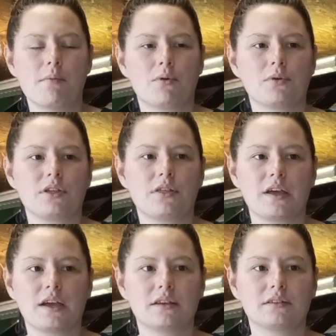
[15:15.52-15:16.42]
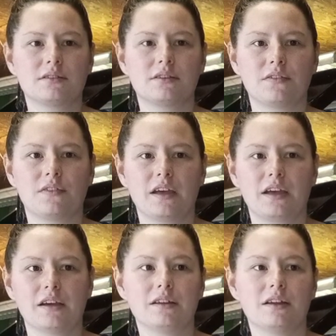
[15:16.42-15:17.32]
or the things
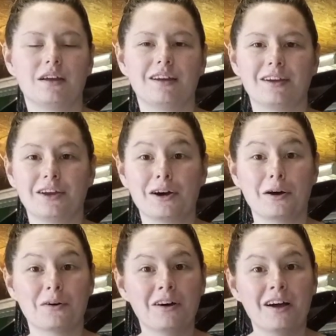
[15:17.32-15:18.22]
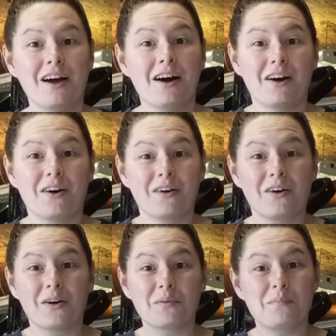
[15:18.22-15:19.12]
that, you know,
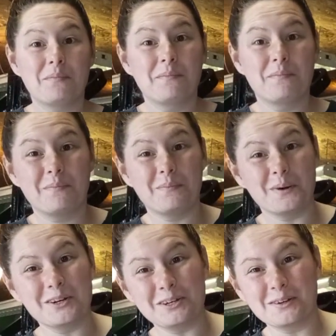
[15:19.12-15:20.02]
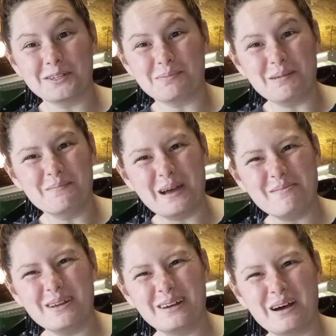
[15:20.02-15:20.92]
are produced but
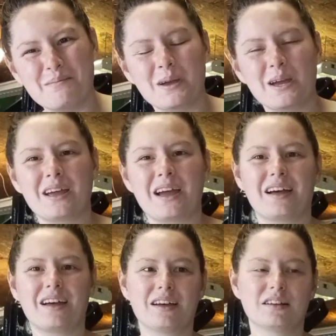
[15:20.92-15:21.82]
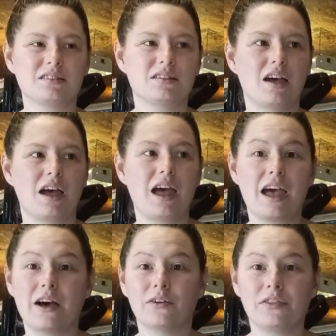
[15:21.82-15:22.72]
maybe not be as
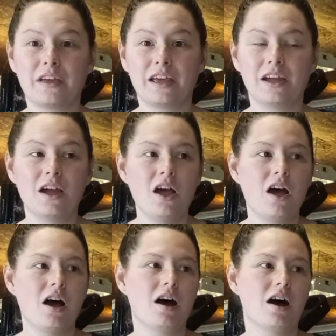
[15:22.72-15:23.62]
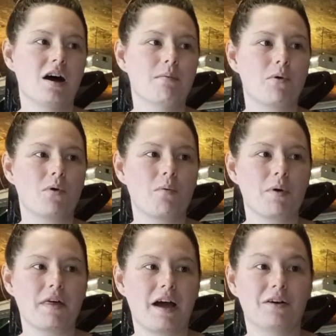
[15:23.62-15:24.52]
healthy, or
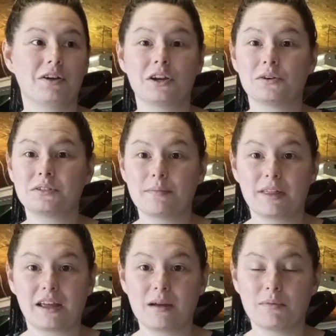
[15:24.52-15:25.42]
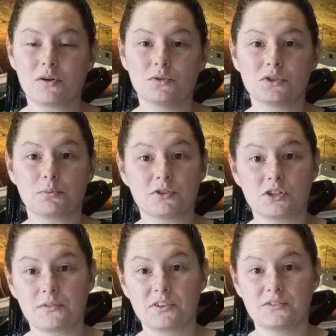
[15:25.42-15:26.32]
without, you know, some of the chemicals or
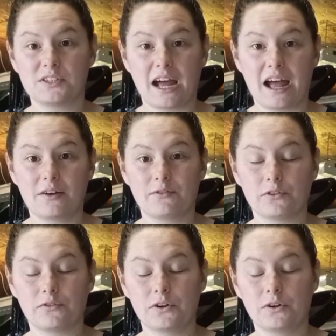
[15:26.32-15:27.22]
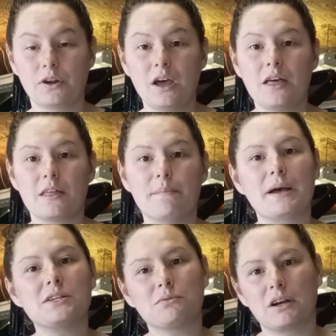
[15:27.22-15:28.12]
preservatives they add for food, the
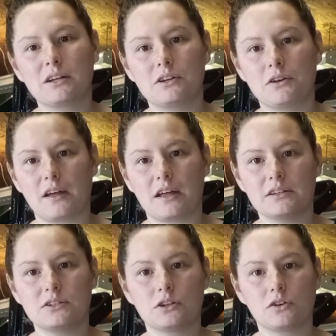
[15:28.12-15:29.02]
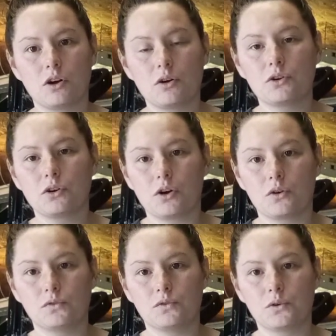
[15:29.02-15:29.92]
best way to do that is to grow your
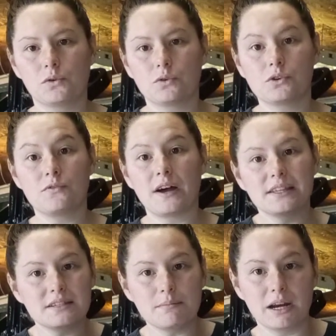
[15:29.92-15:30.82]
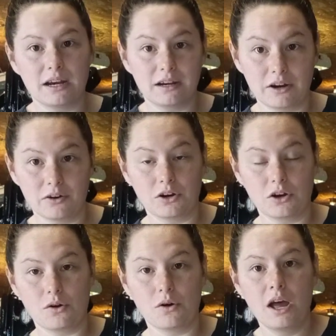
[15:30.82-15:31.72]
own food, or to find somebody near
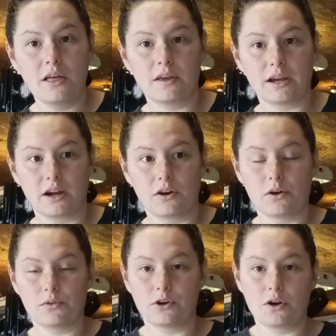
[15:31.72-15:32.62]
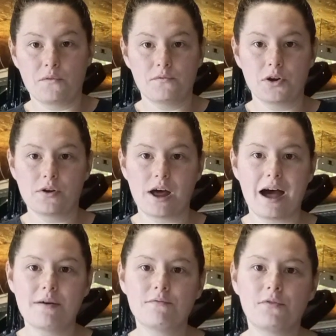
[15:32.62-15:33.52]
you that can grow their own food.
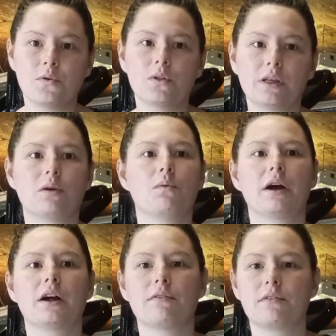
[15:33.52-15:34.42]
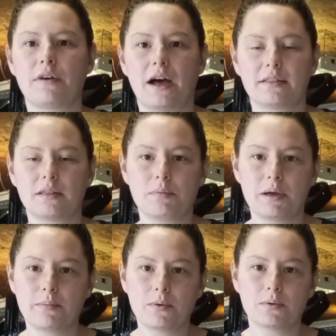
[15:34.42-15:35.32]
I'm fully aware of the fact that
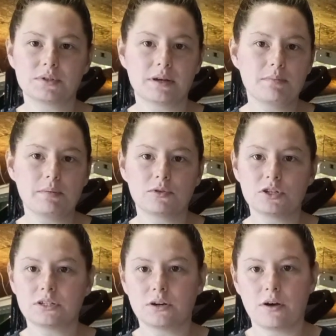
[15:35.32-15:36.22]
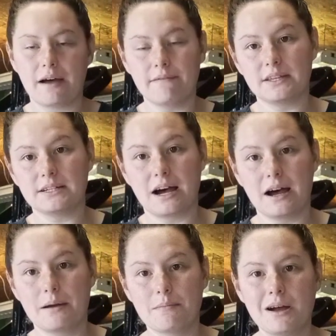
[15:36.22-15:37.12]
some people just don't have the
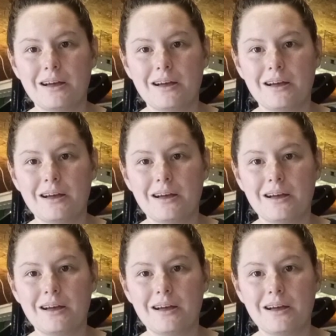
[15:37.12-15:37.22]
time.